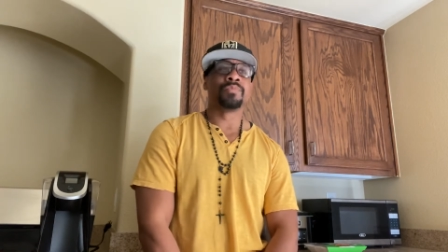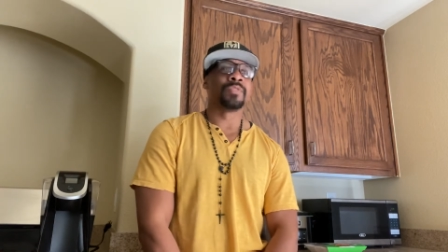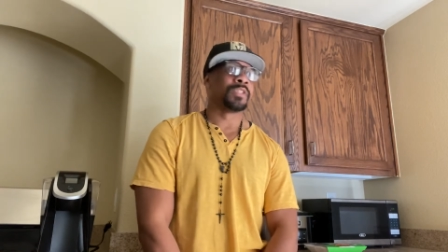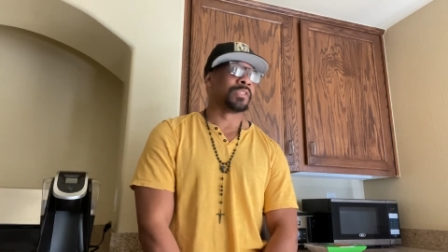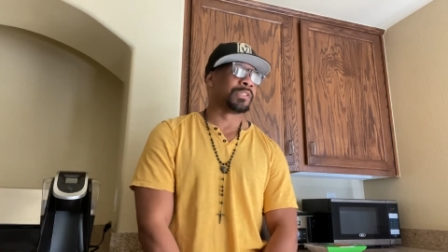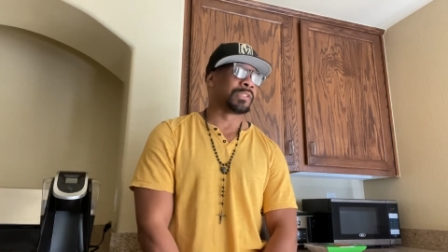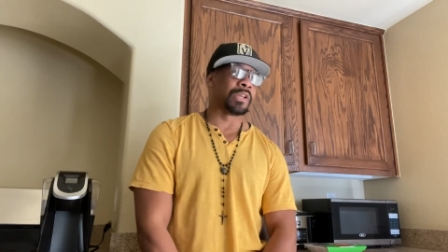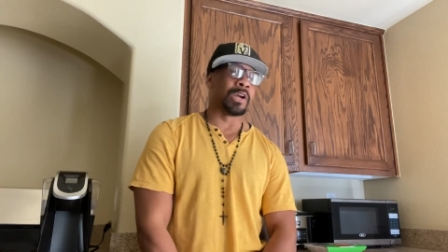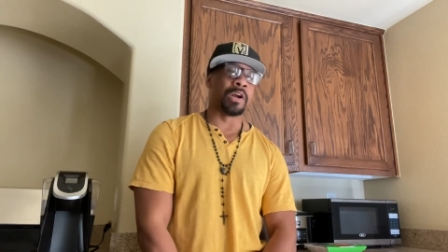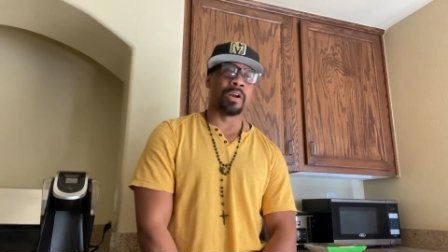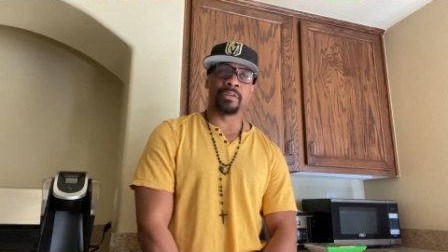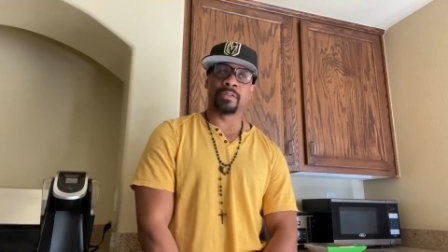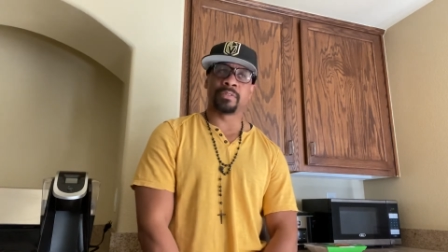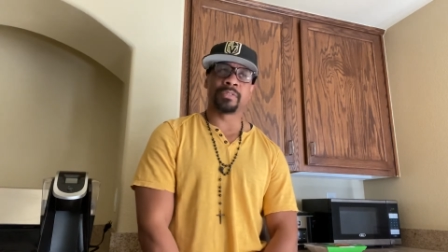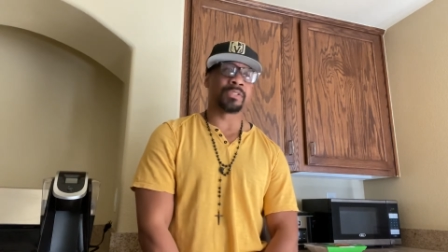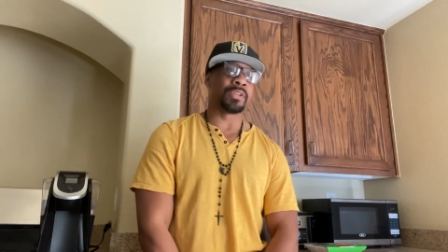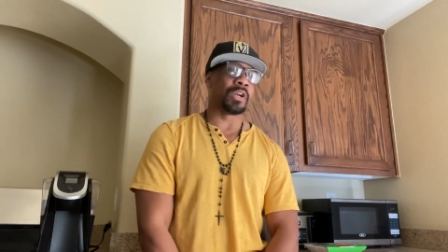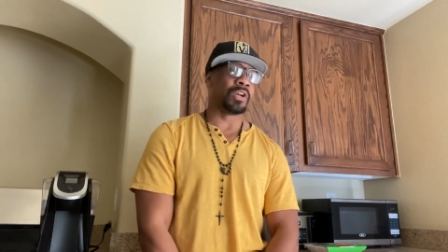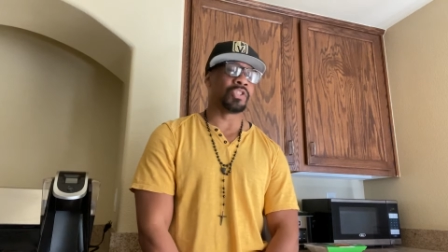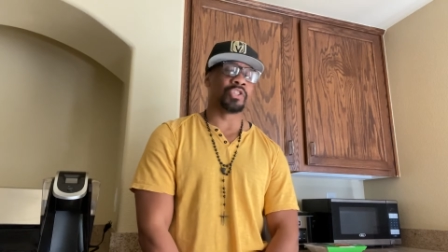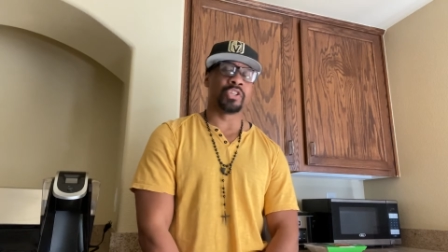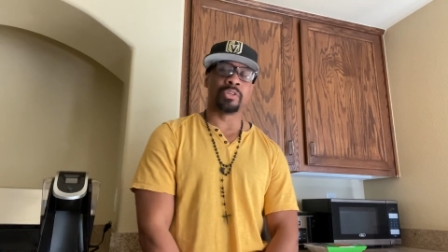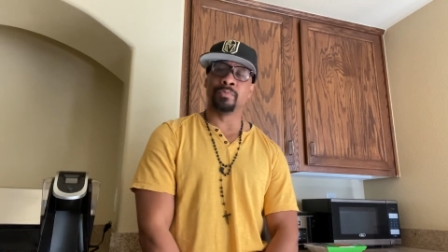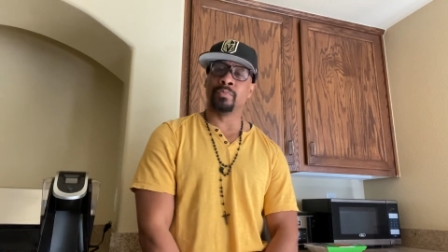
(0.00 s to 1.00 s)

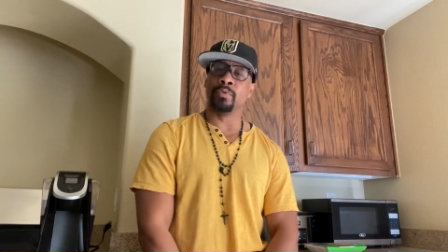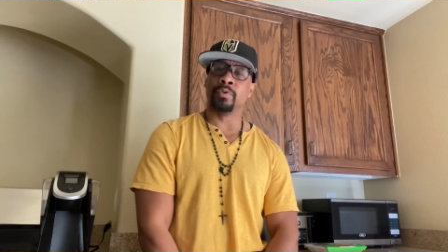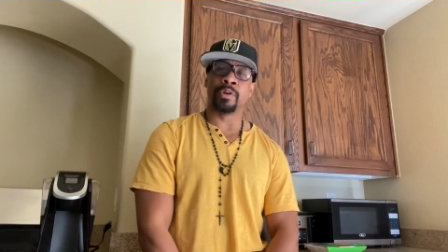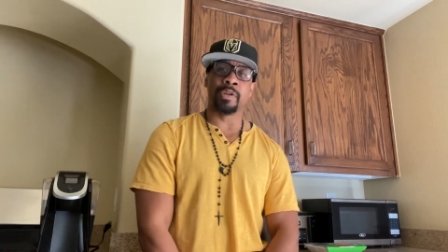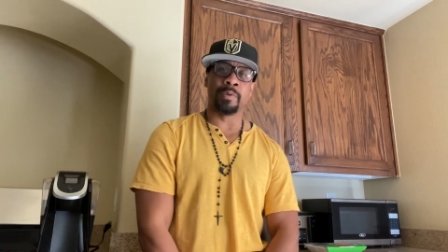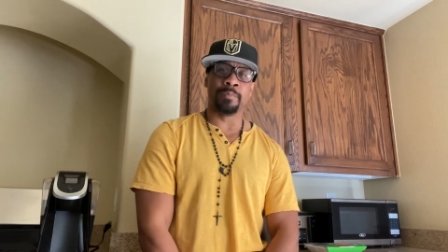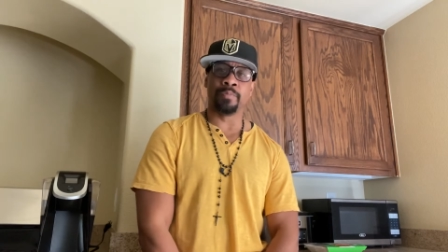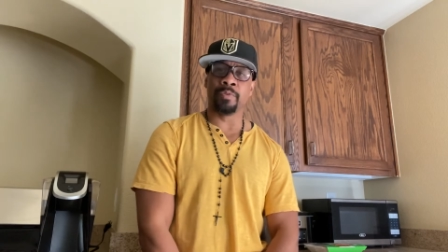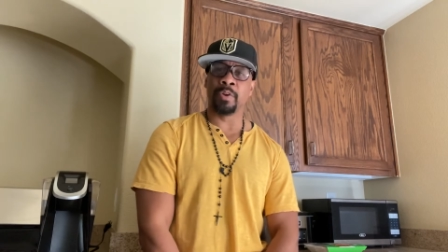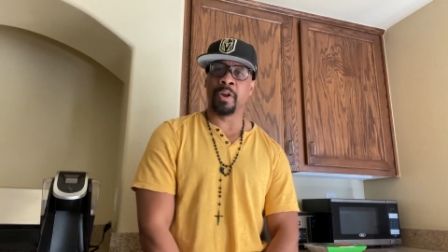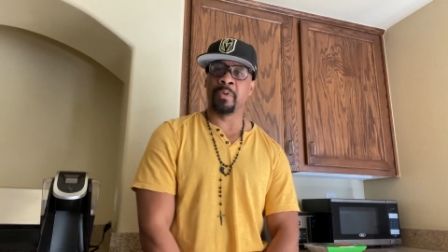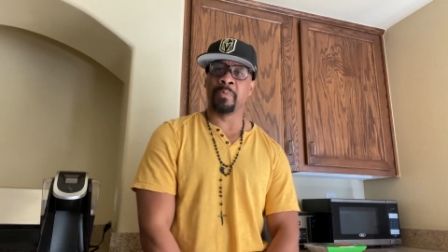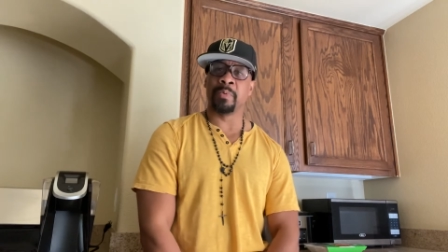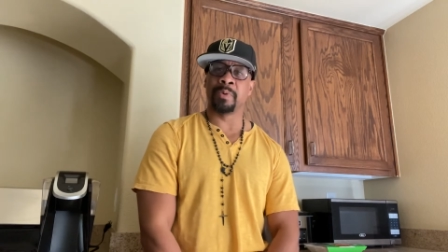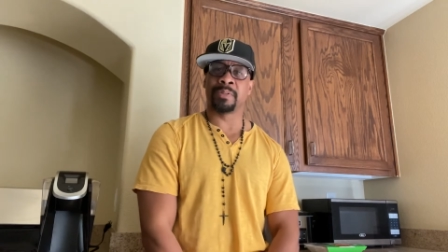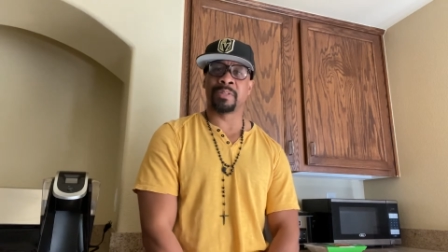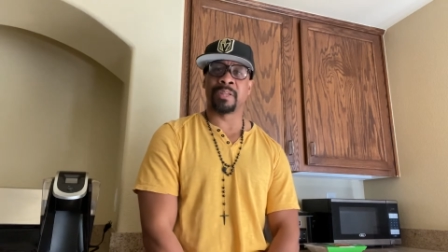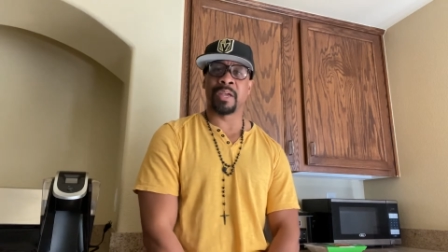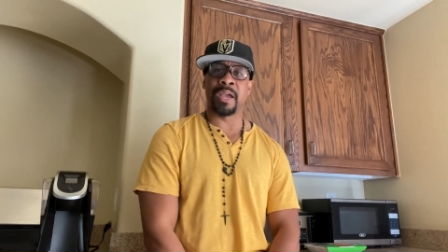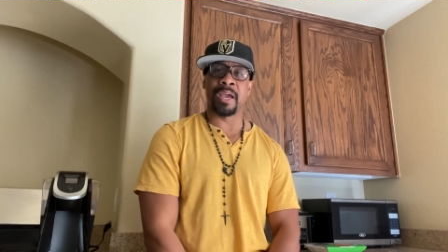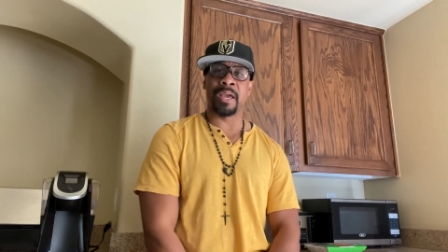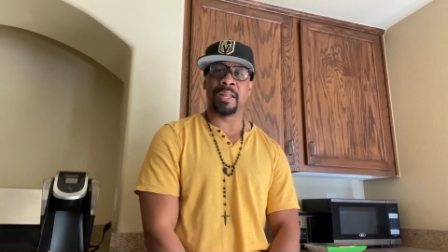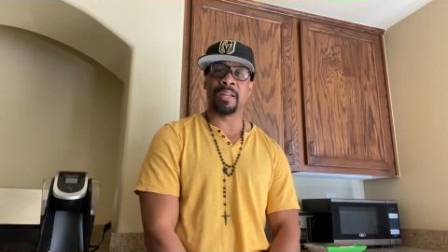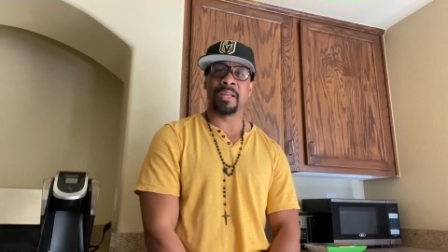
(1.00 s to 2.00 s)
Start your morning prayer with
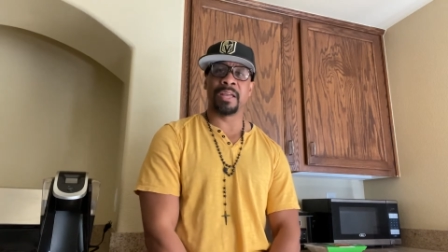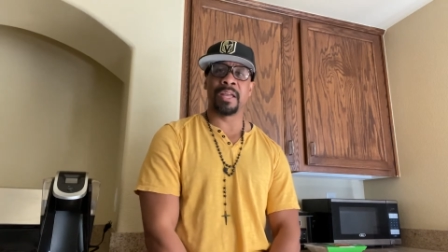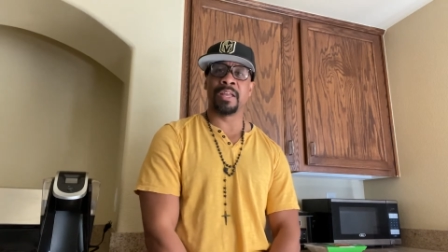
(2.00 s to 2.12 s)
that.